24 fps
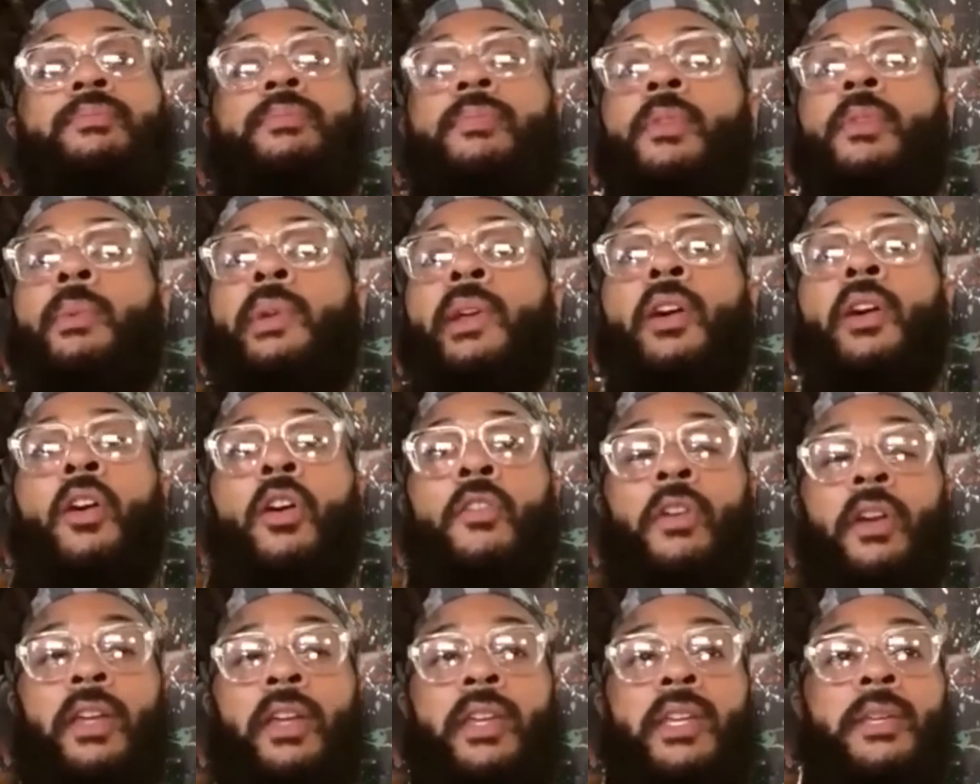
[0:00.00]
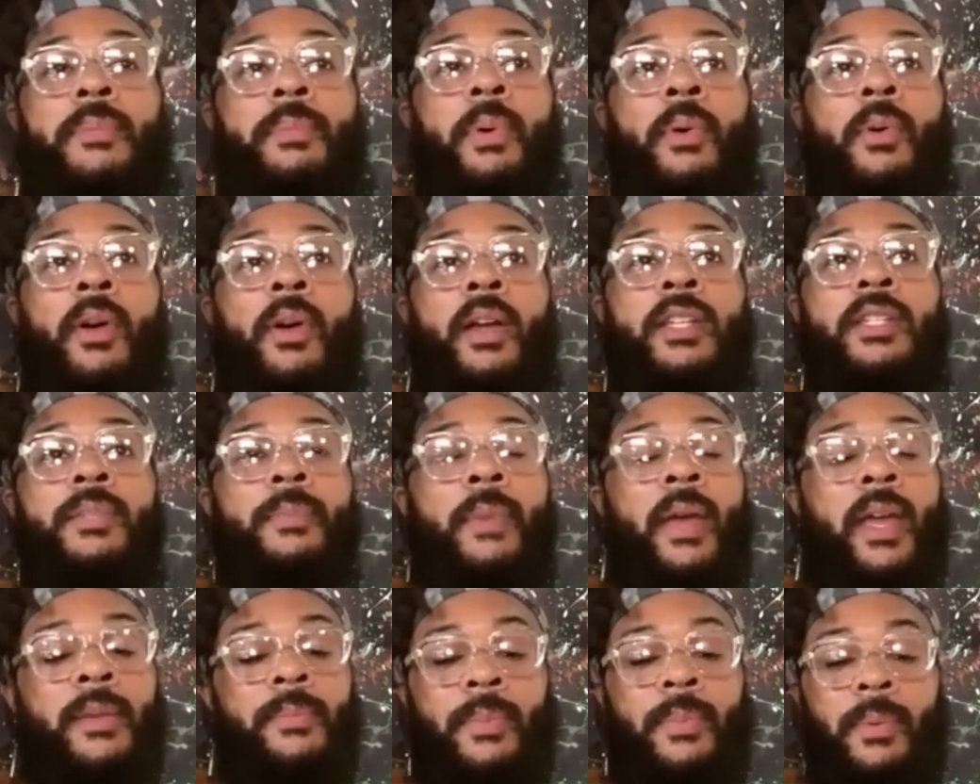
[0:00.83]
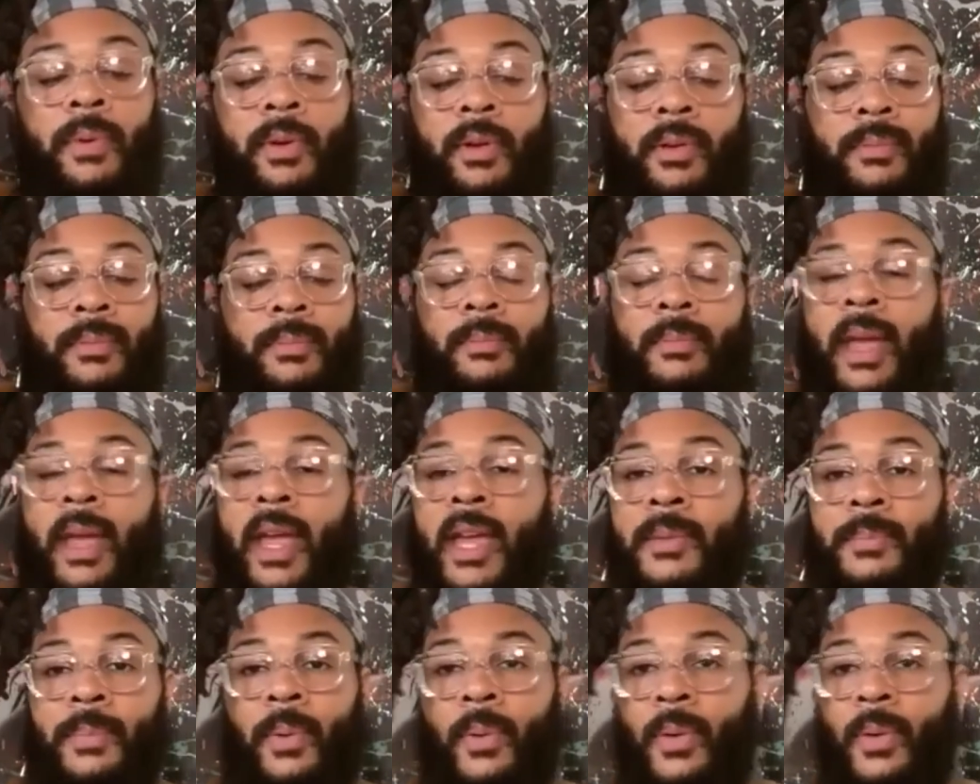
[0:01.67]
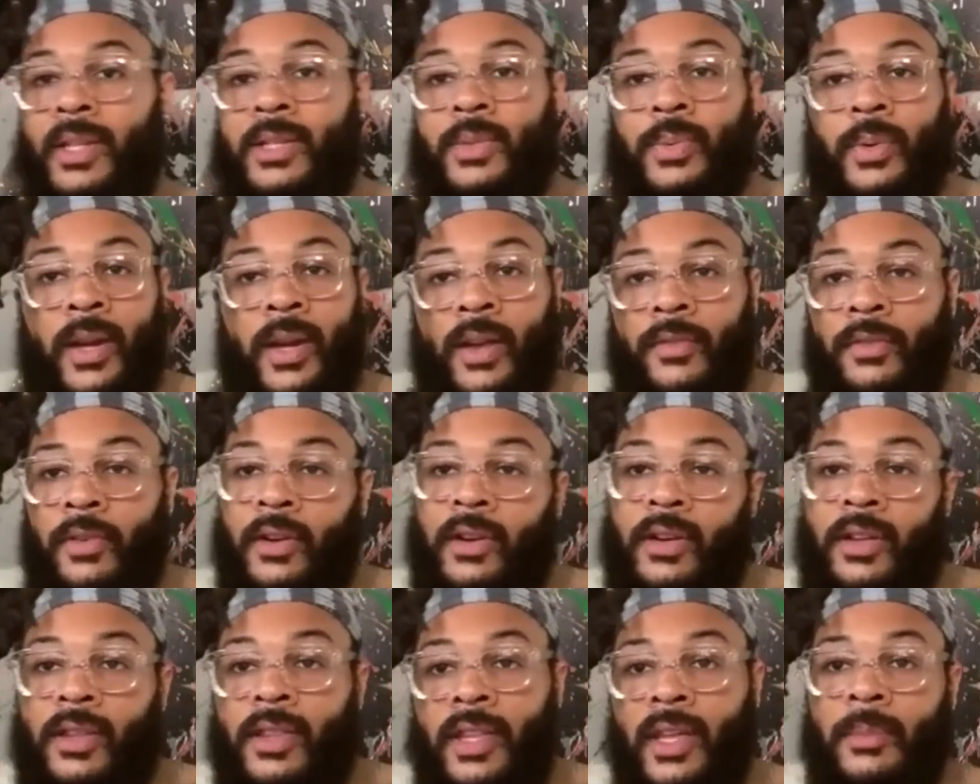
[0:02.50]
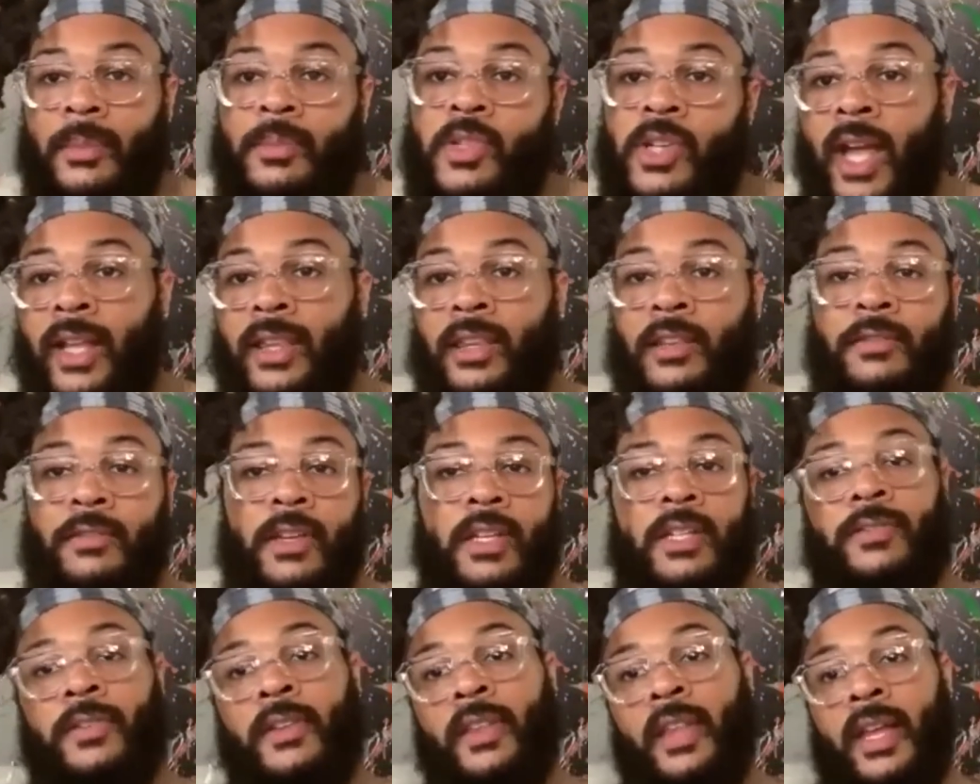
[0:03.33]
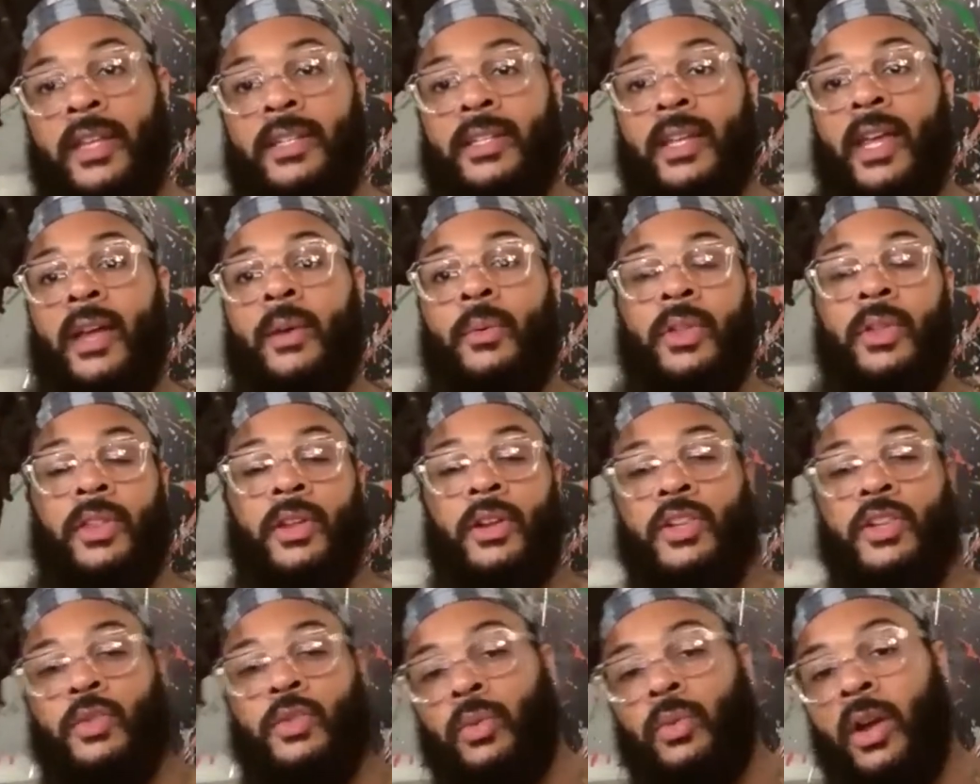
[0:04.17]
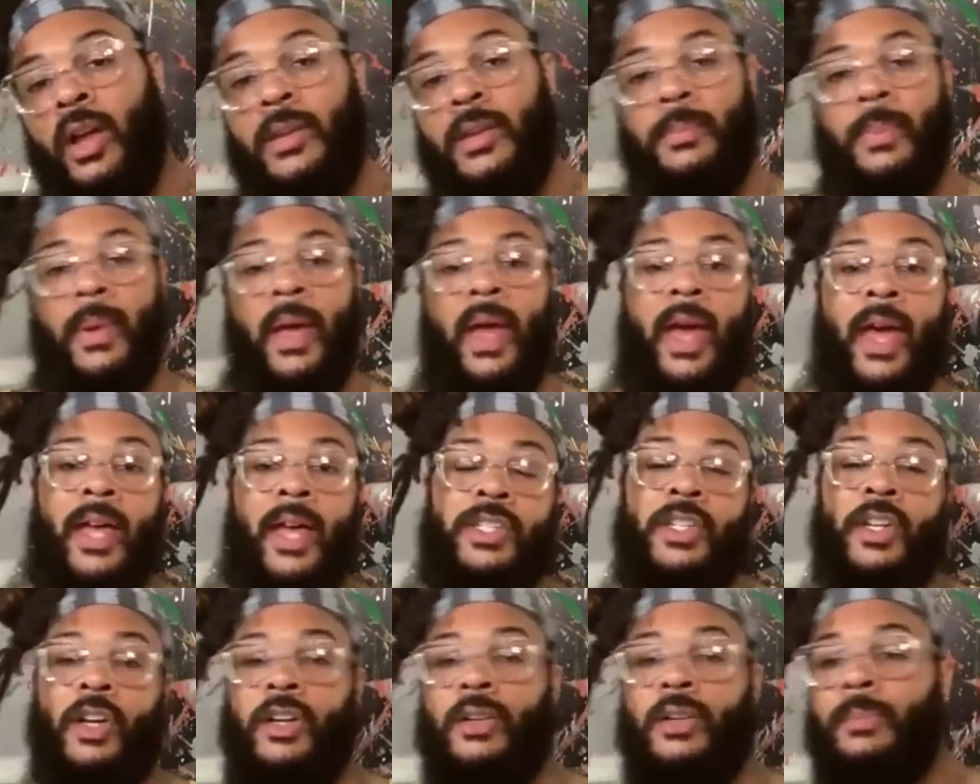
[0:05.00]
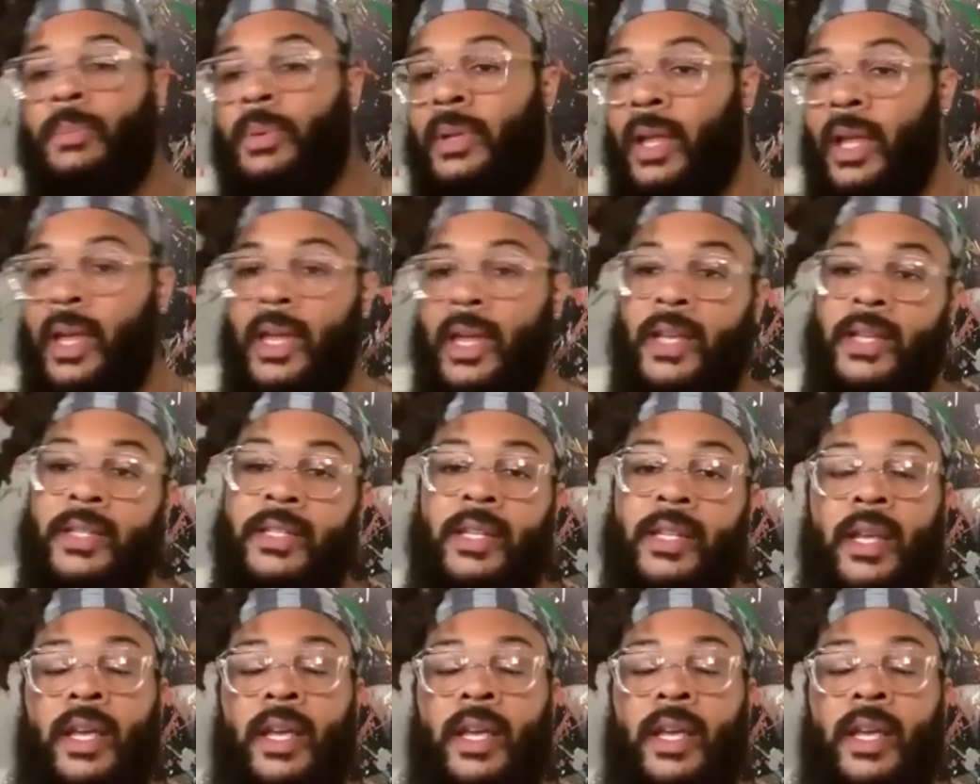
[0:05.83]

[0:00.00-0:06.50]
We go over key points, main points, whatever the objective is for that day, whether it's run, pass, certain plays,